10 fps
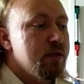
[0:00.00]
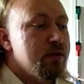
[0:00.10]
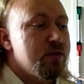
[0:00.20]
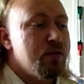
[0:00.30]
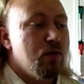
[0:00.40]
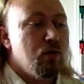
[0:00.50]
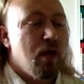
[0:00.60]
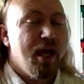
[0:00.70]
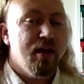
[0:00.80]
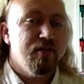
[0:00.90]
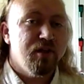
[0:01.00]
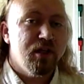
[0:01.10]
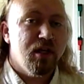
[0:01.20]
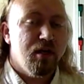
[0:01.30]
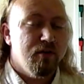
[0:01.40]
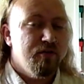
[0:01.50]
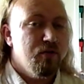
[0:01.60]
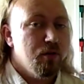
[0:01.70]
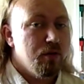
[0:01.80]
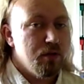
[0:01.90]
So having
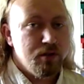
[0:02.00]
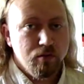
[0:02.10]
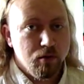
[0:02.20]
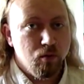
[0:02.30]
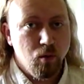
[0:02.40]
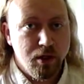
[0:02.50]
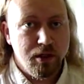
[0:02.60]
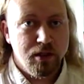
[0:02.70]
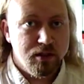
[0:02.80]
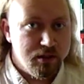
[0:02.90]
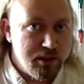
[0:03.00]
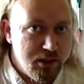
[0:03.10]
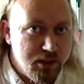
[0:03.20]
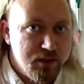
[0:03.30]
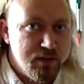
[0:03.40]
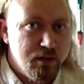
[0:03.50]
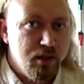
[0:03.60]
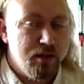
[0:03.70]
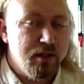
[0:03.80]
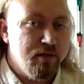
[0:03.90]
4, 3, 2, or 1 digits
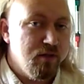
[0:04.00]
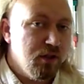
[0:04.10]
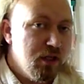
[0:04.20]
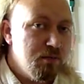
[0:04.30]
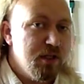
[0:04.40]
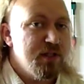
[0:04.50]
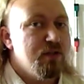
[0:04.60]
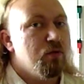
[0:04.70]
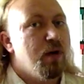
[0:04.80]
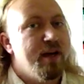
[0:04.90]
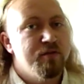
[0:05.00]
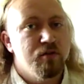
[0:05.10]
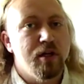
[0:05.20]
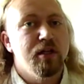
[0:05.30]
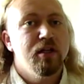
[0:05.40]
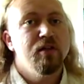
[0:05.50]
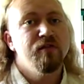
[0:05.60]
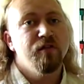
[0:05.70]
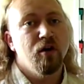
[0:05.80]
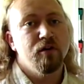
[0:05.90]
at the end of the limb is a derived trait. It
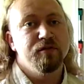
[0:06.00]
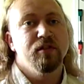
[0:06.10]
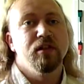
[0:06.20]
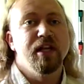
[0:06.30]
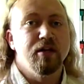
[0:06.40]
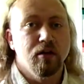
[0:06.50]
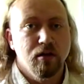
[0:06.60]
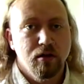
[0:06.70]
evolved later.